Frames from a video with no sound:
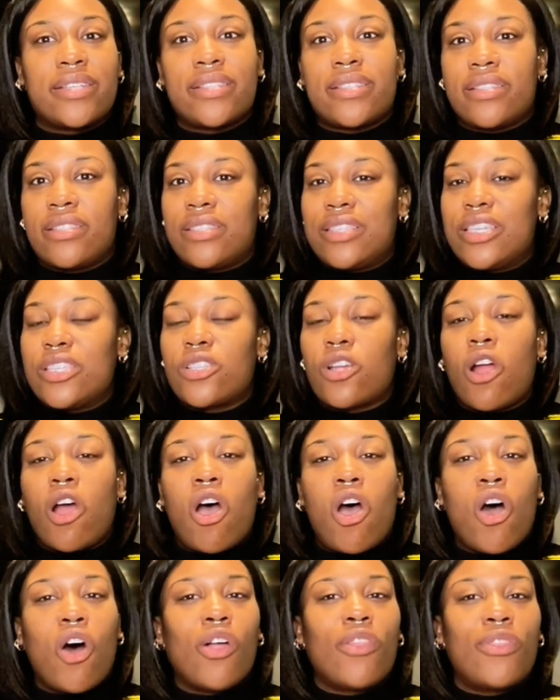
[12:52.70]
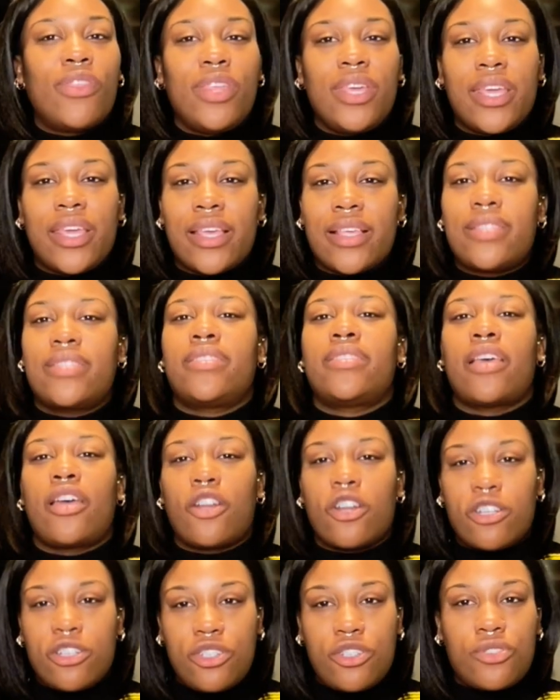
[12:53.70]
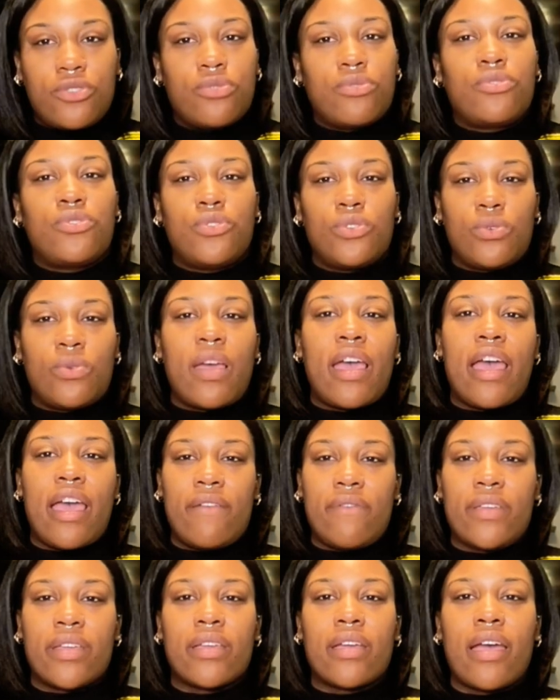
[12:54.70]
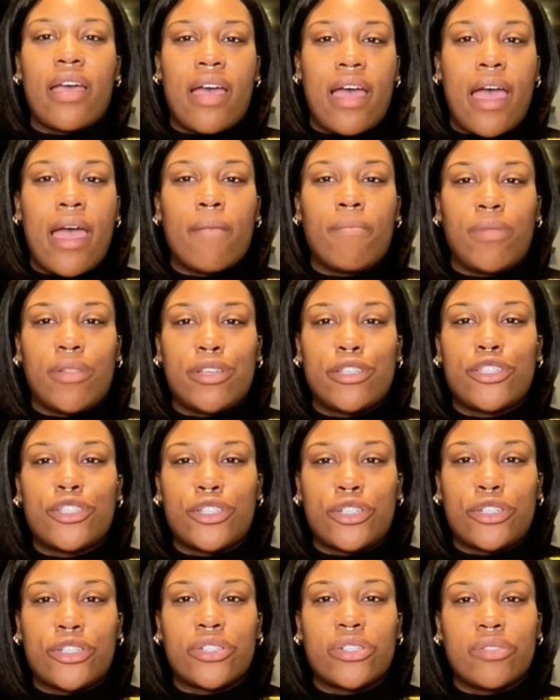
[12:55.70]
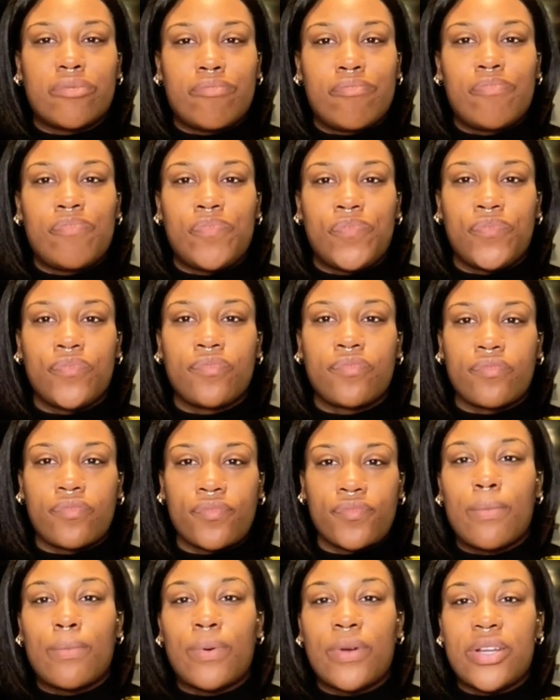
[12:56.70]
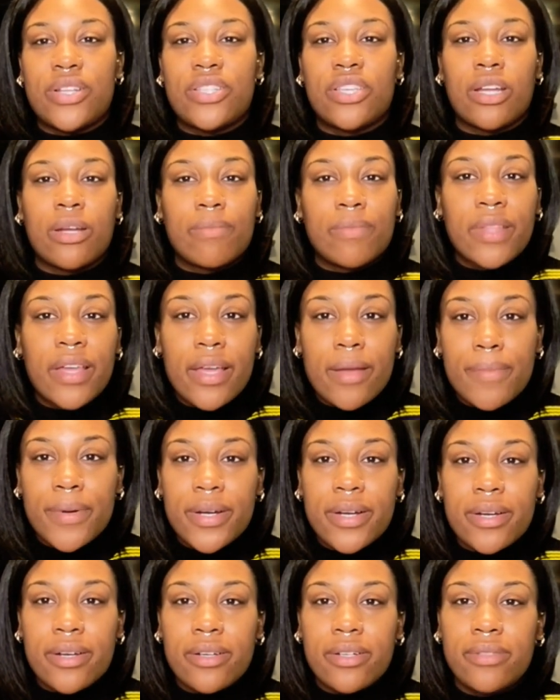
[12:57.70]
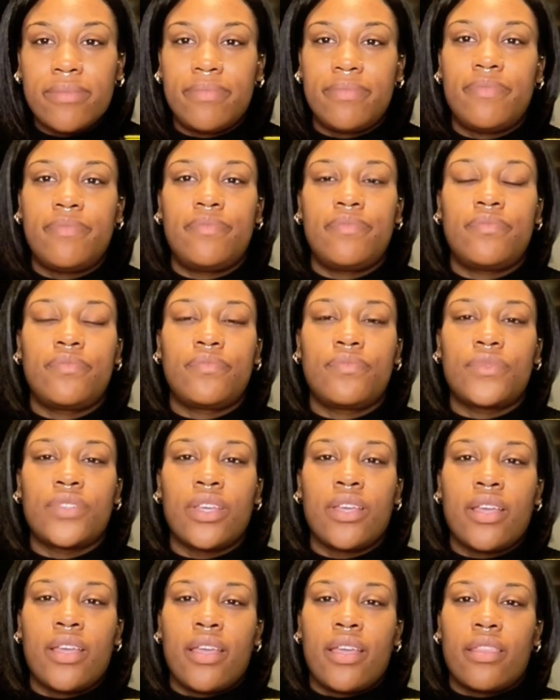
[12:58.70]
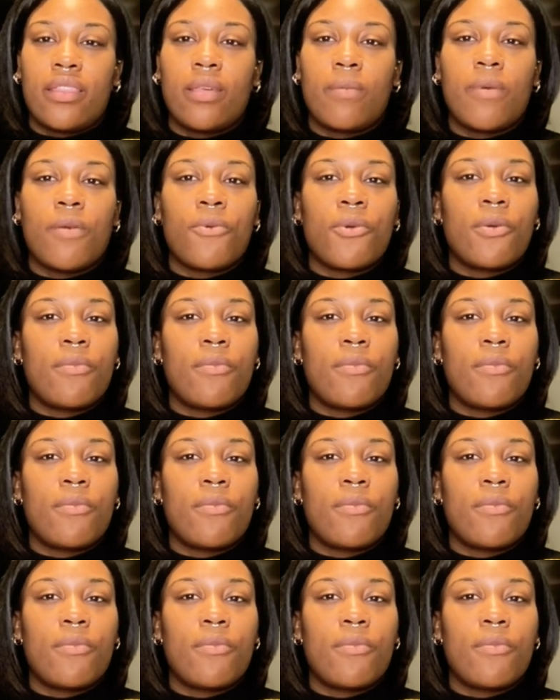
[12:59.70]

These are all things that are due to having a high blood sugar. Preterm labor, the baby would